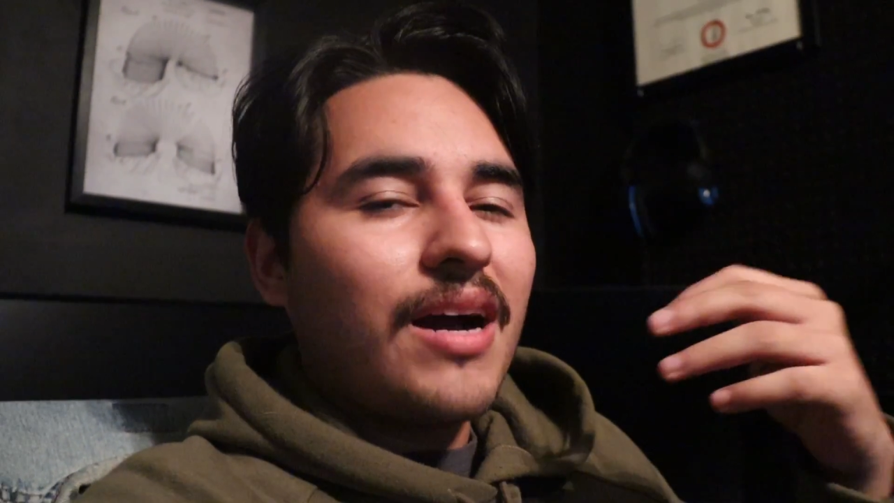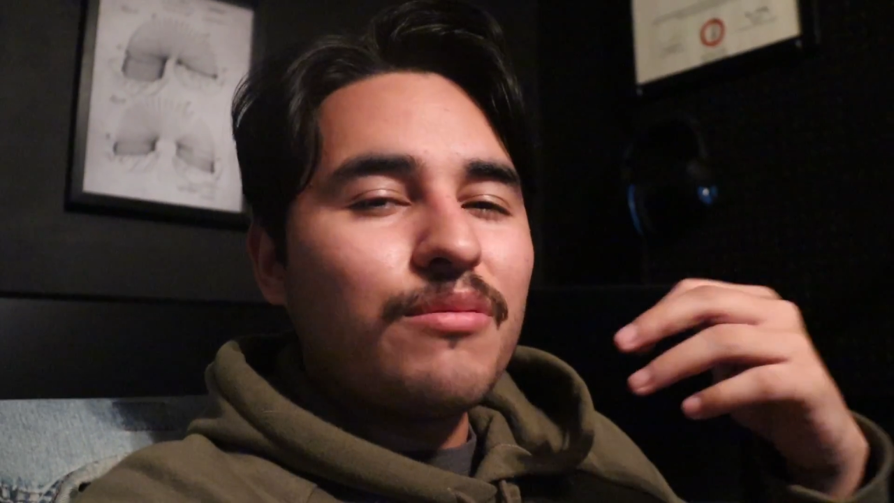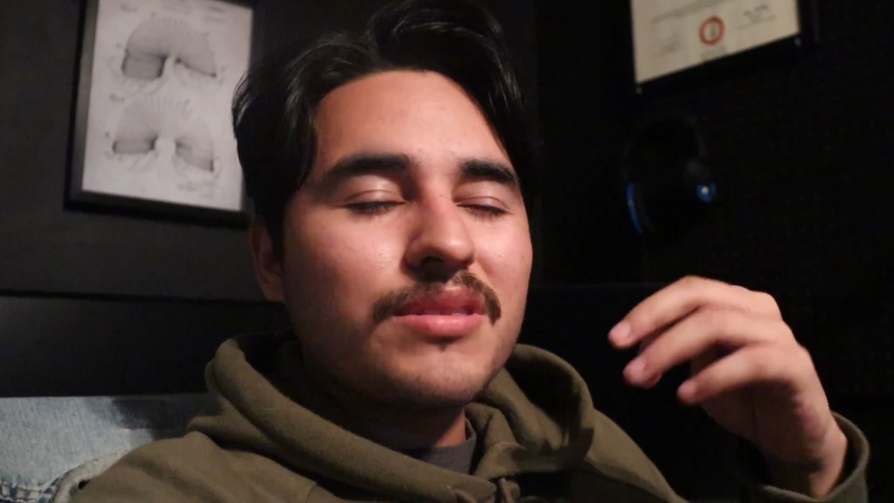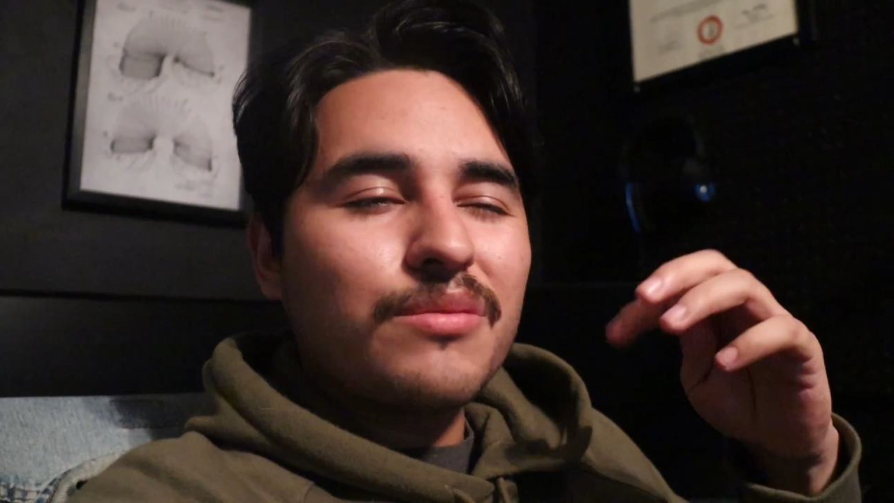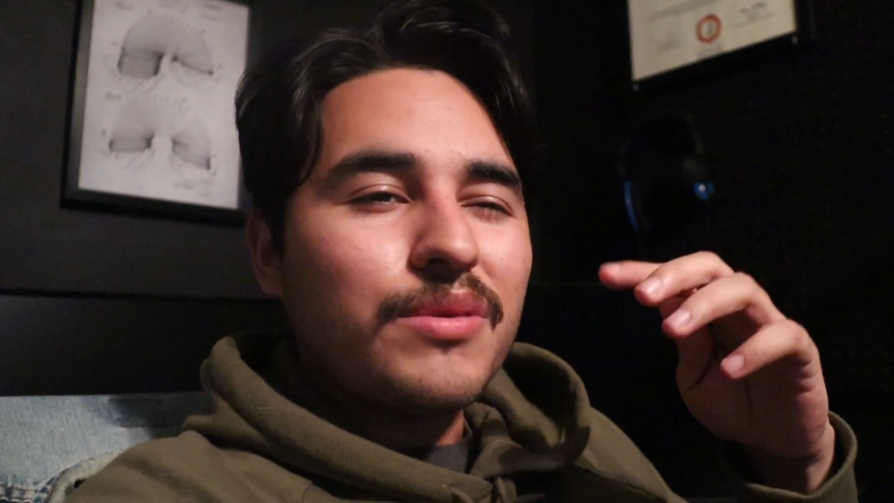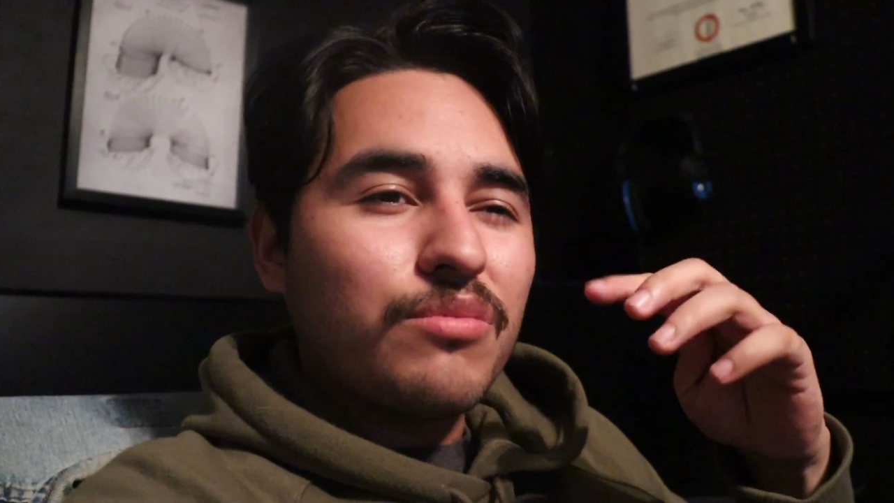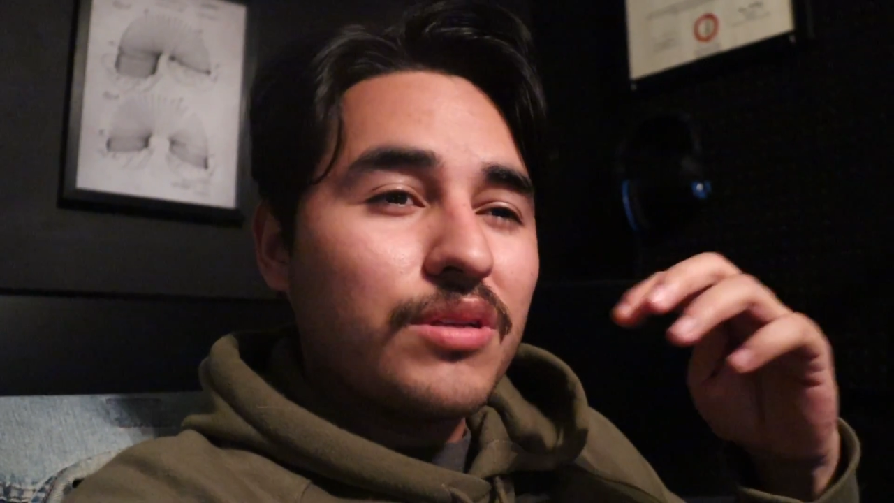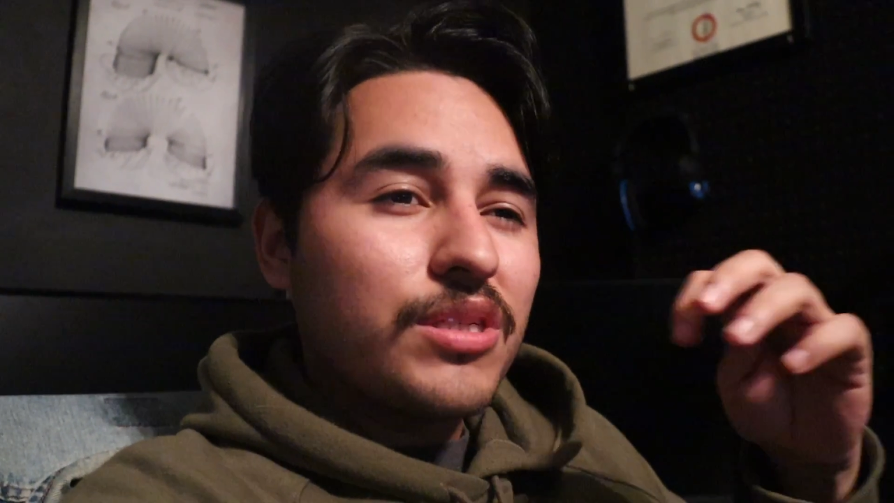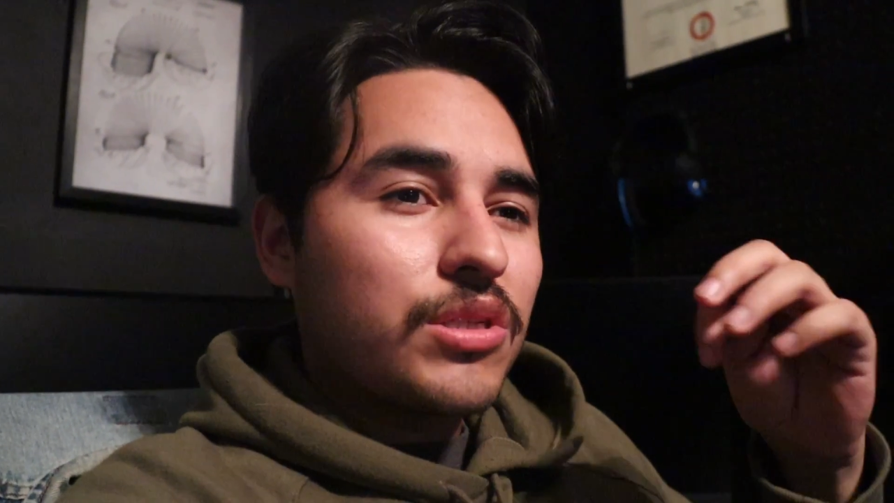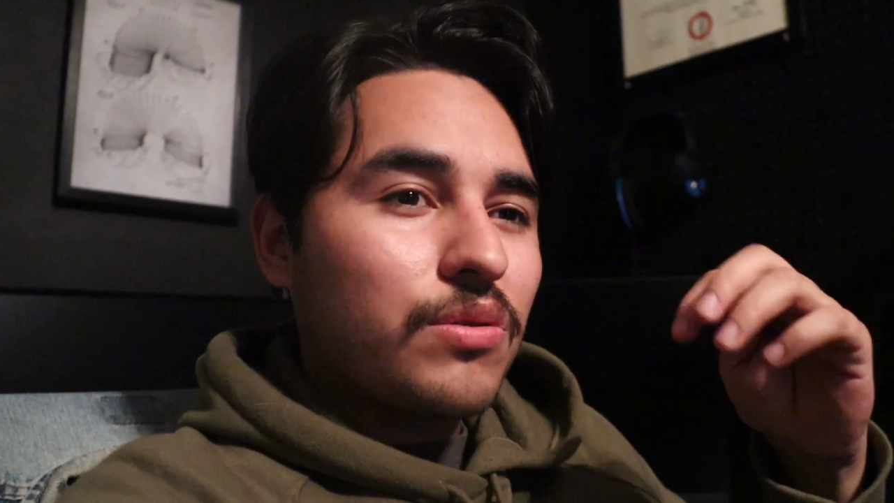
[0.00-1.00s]
That one's gonna be
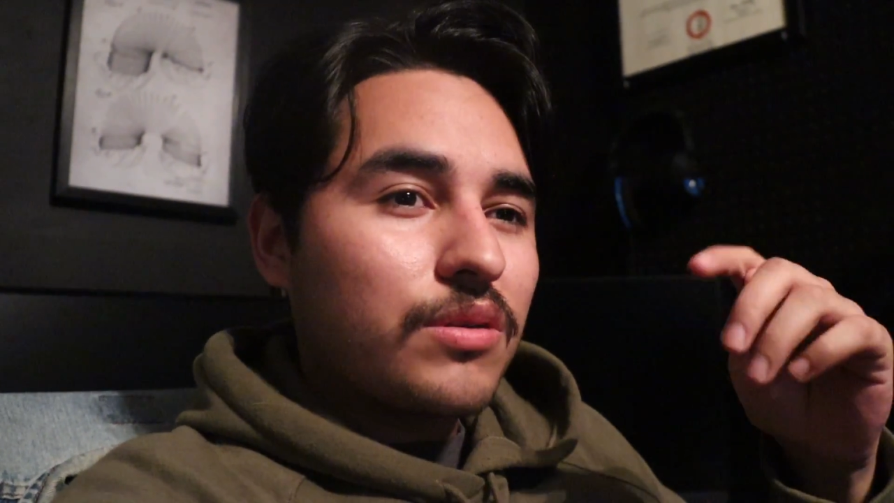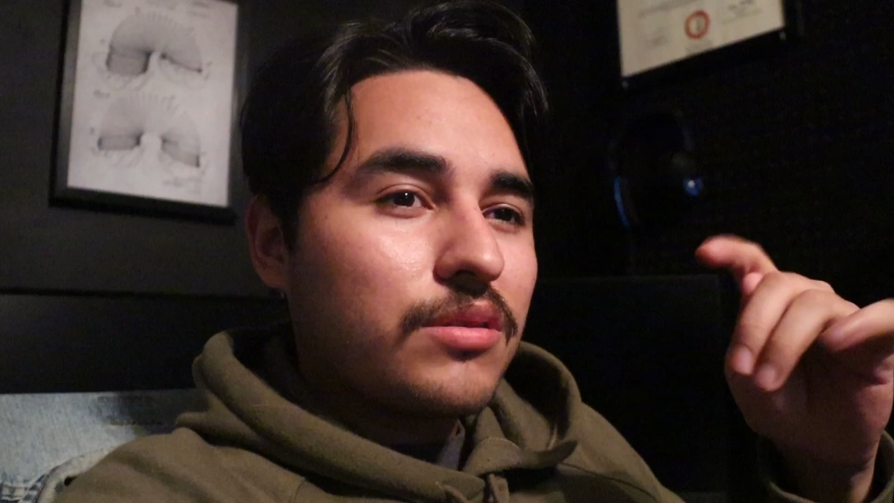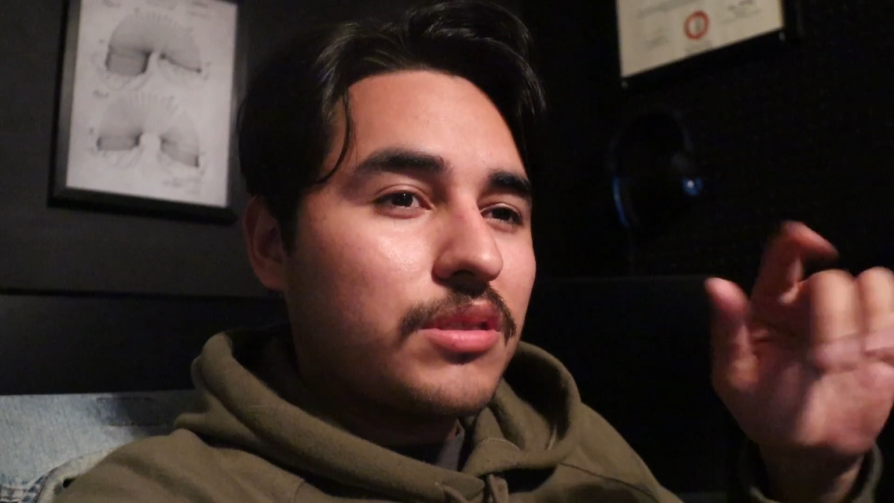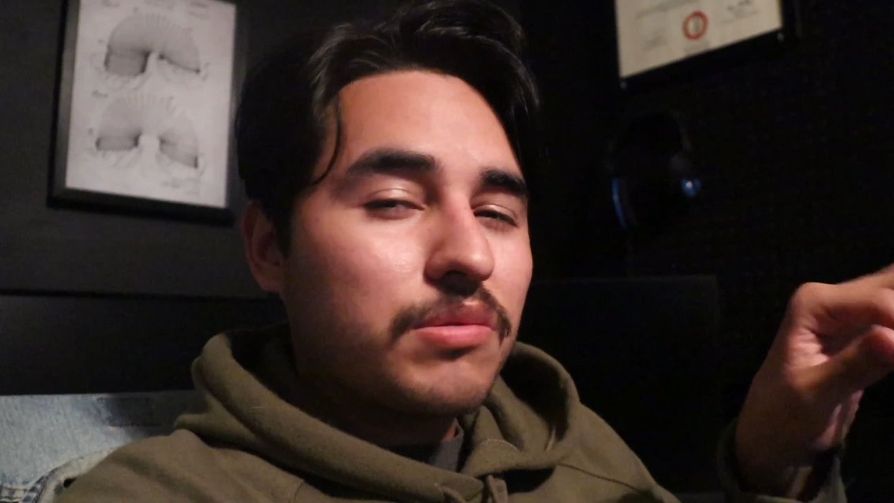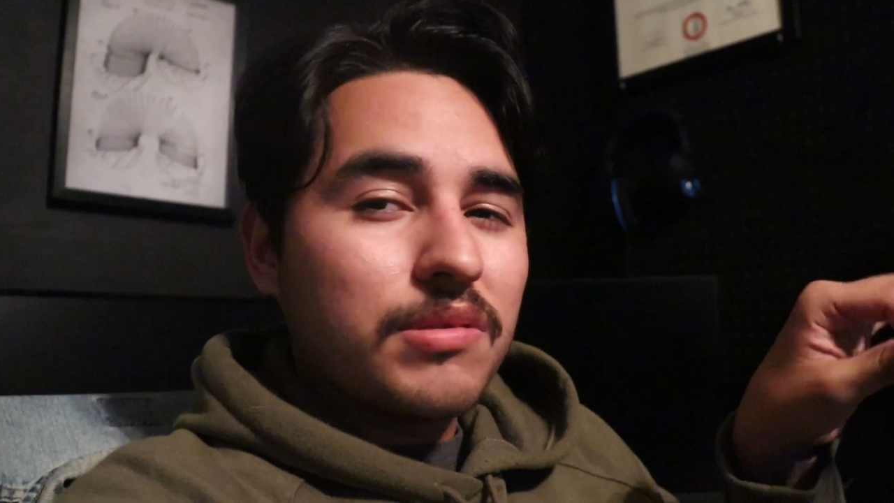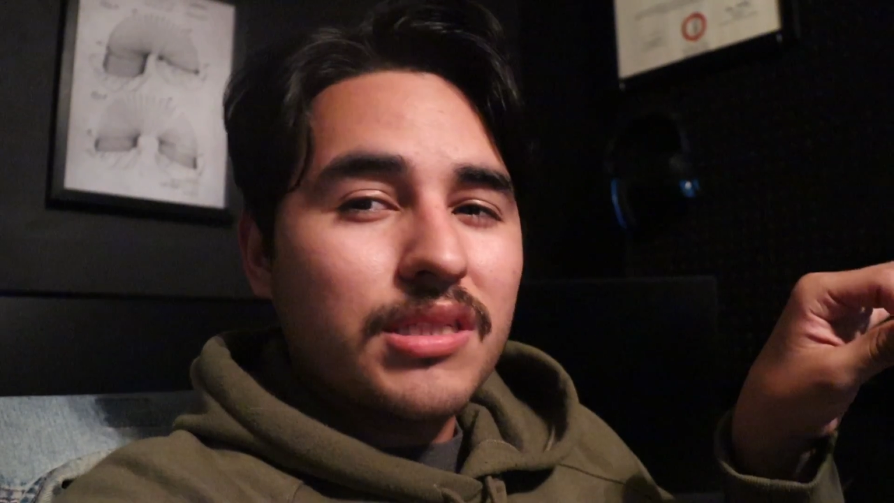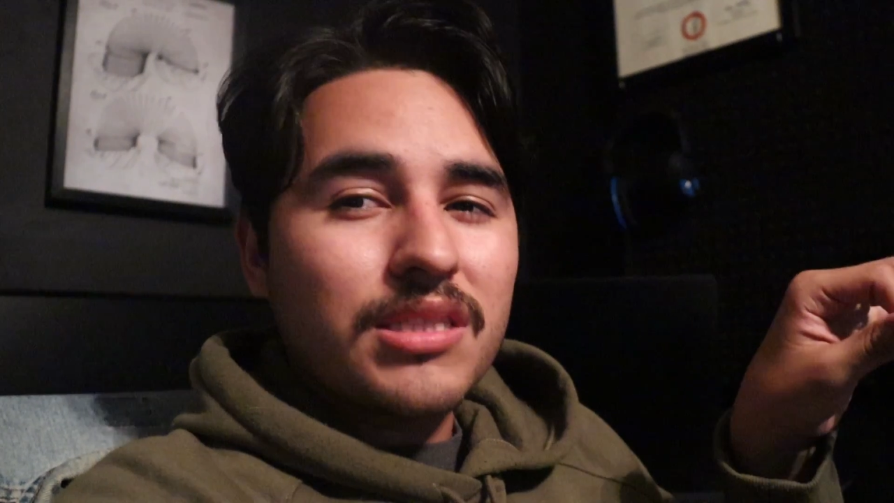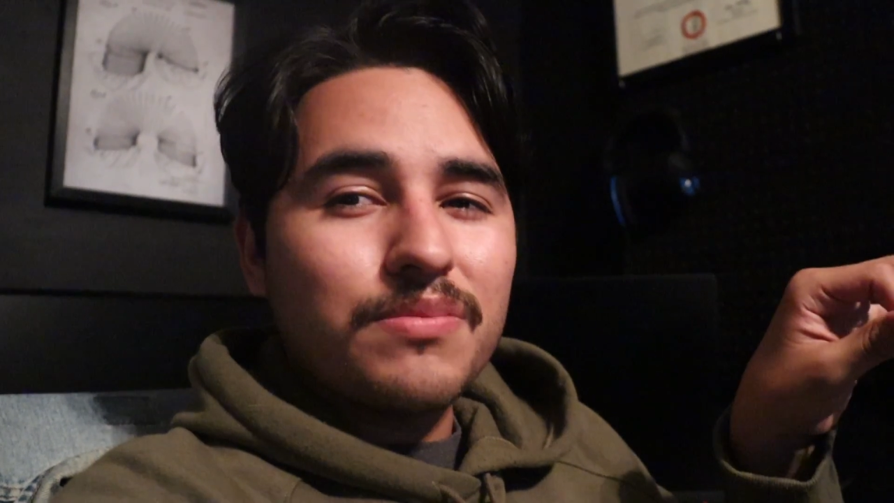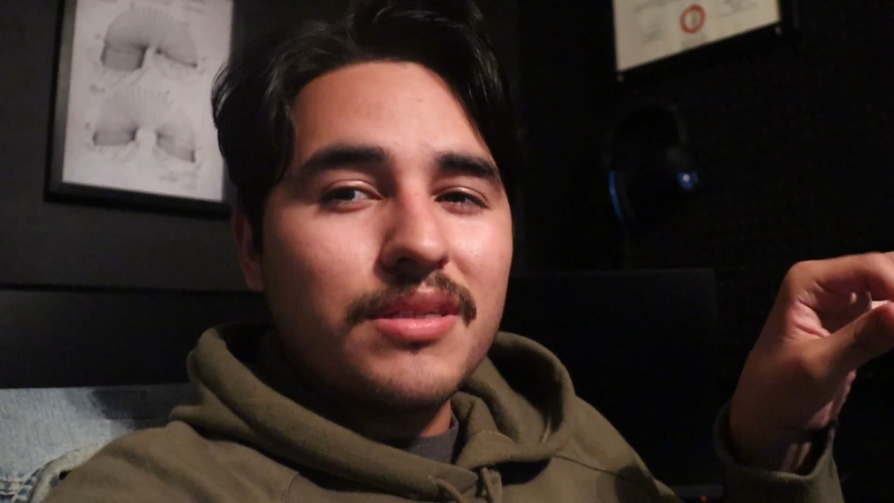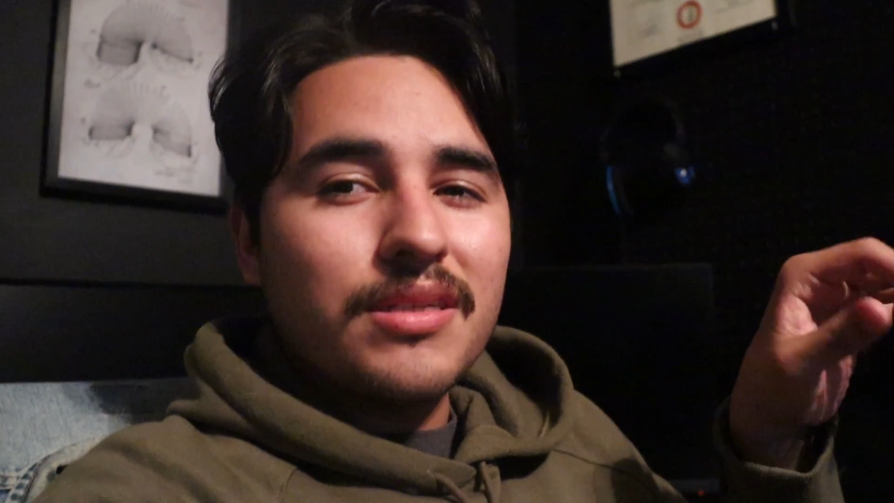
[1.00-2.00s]
really short. This one's
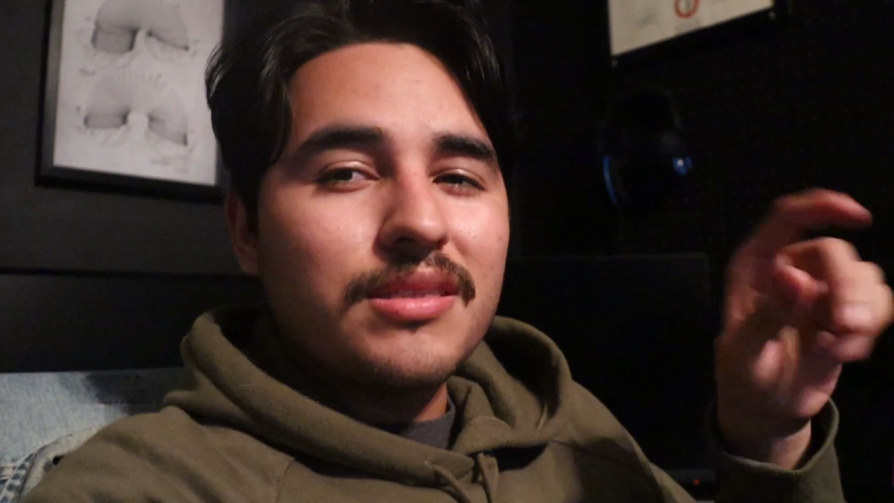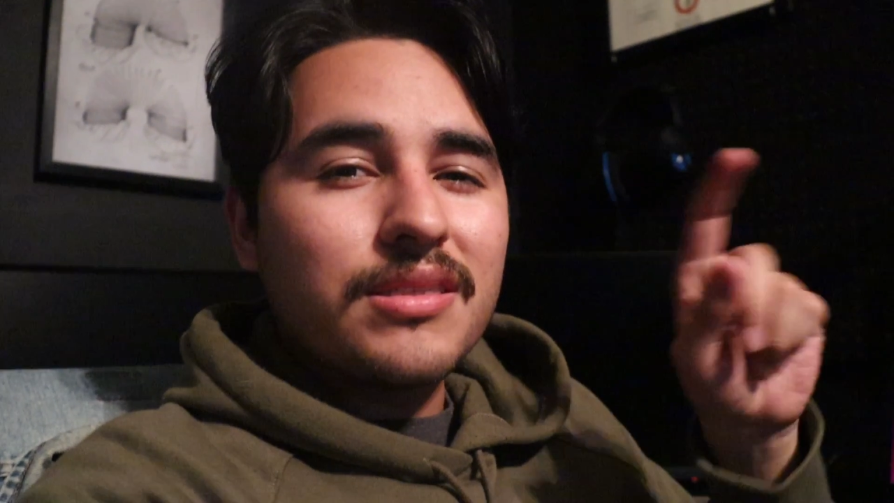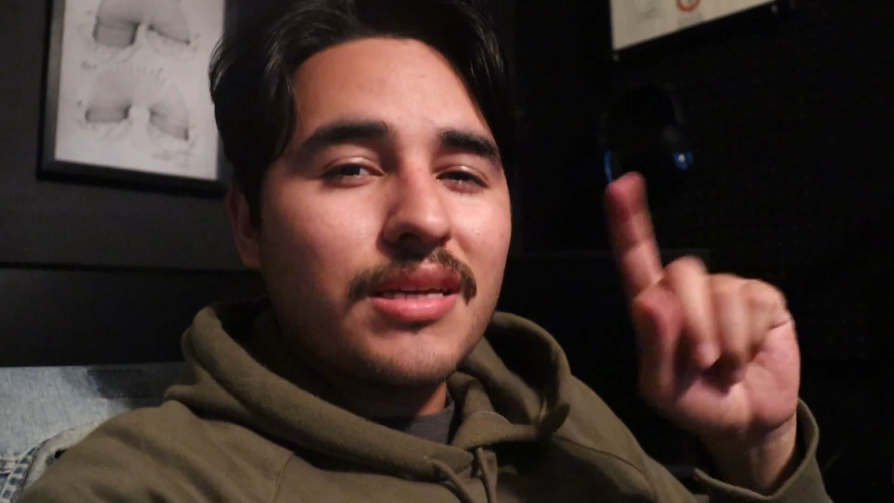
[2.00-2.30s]
six minutes.